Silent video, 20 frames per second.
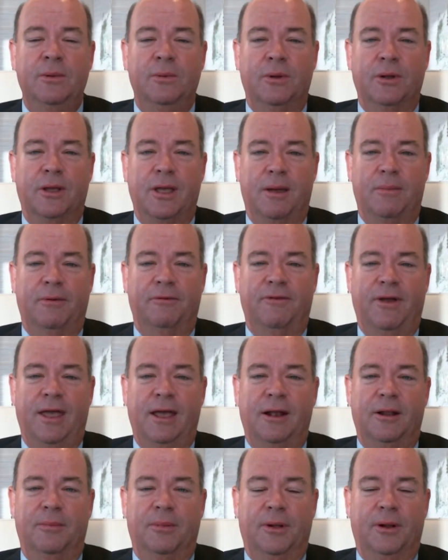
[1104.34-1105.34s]
come
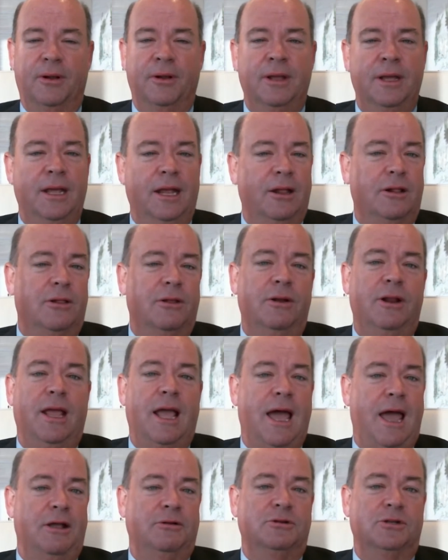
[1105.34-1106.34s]
available, including
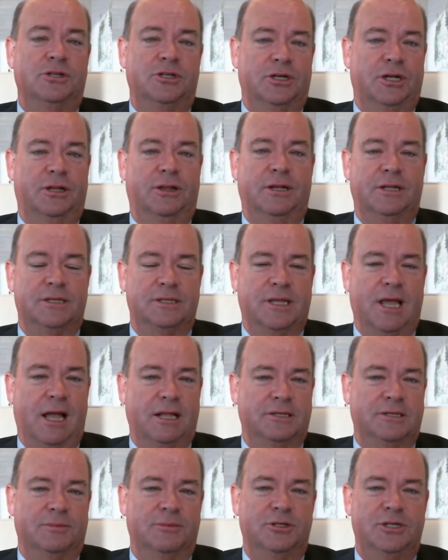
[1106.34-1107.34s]
hydrogen that has
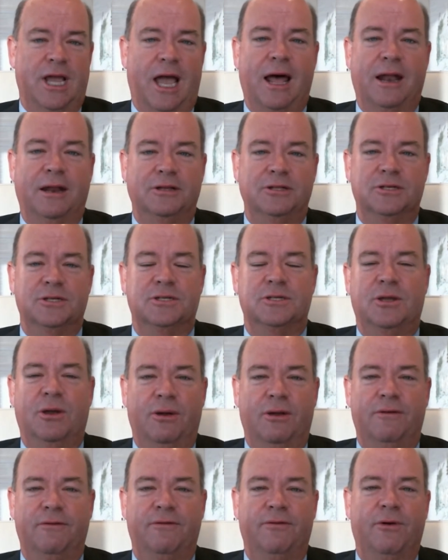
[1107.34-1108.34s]
got some challenges
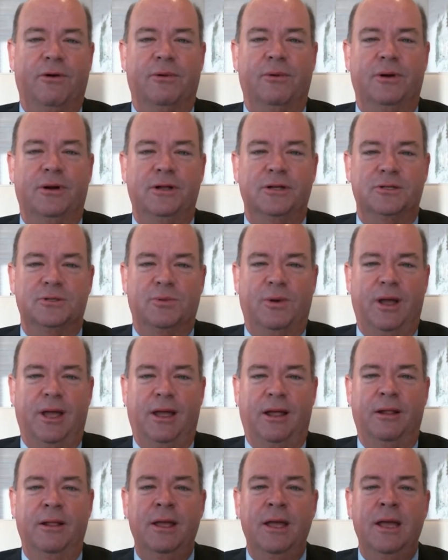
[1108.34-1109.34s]
going forward as
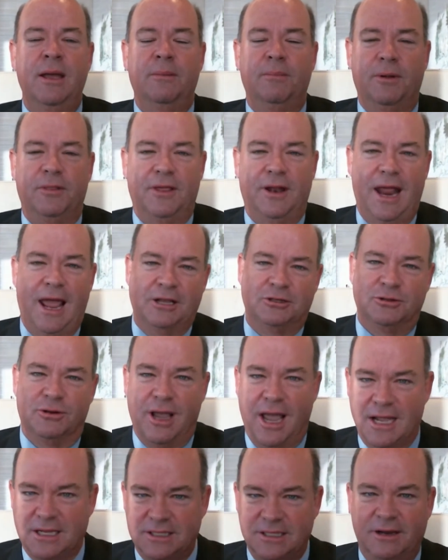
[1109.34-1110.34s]
well. But the natural
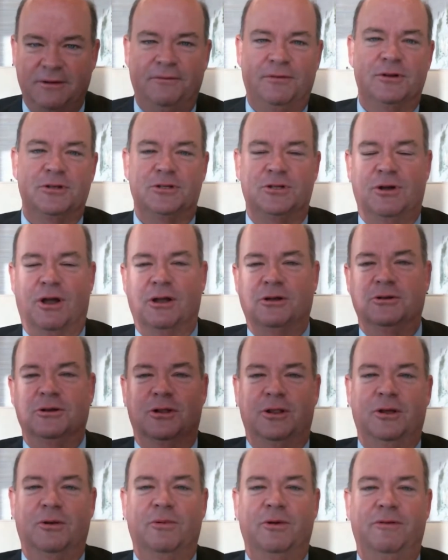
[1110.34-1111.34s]
gas
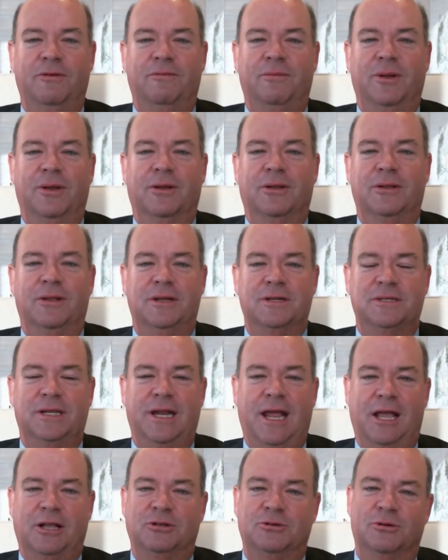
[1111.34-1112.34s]
infrastructure that we've built is a
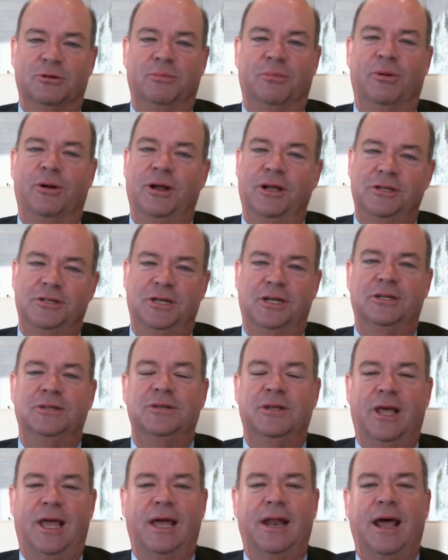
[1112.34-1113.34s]
natural bridge
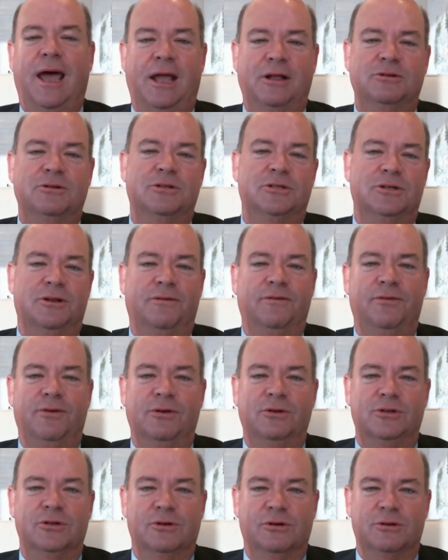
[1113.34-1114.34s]
into that hydrogen
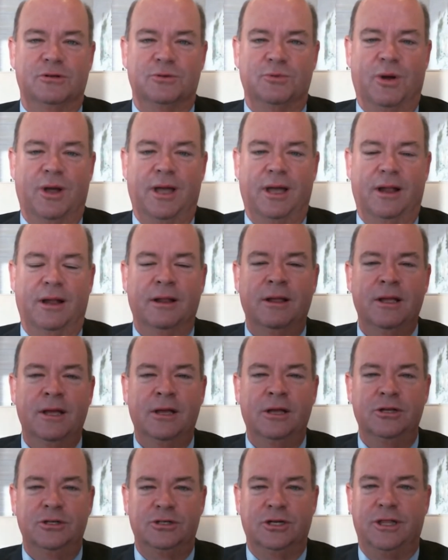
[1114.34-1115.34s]
future as well,
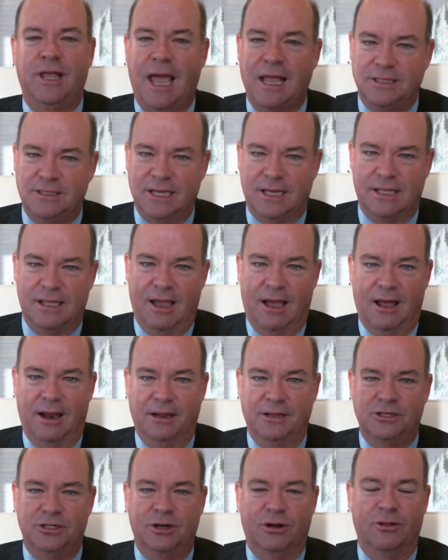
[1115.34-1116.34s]
should that
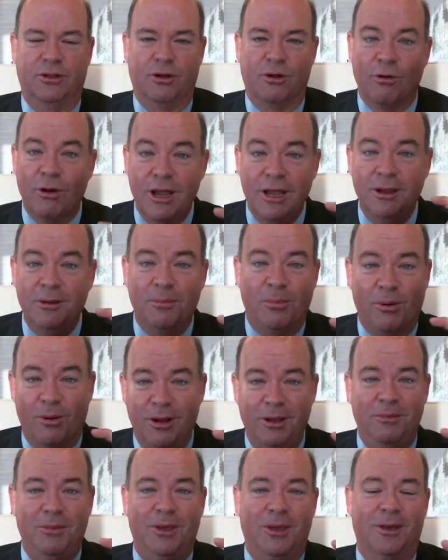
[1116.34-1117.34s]
technology or the green
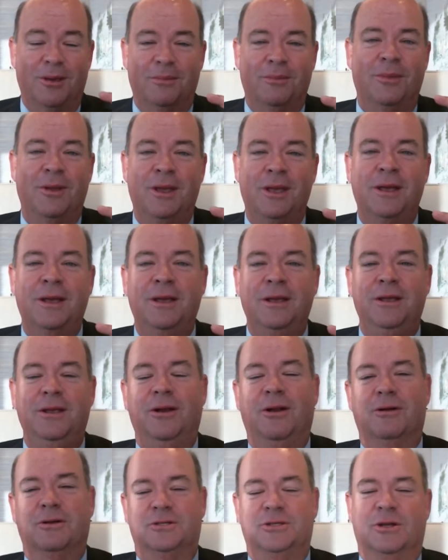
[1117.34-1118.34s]
premium
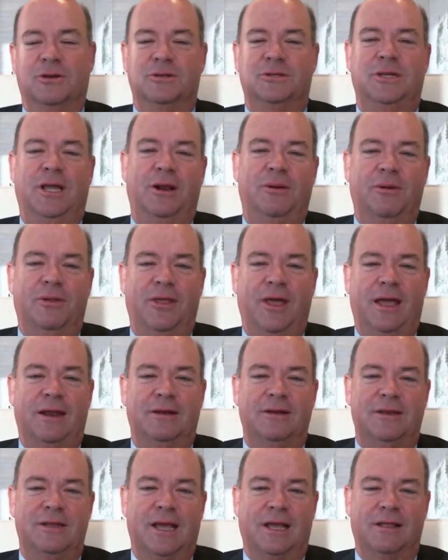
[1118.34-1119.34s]
associated with
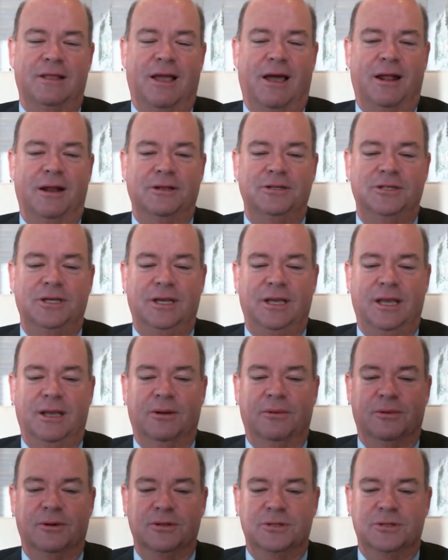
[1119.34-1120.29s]
that technology get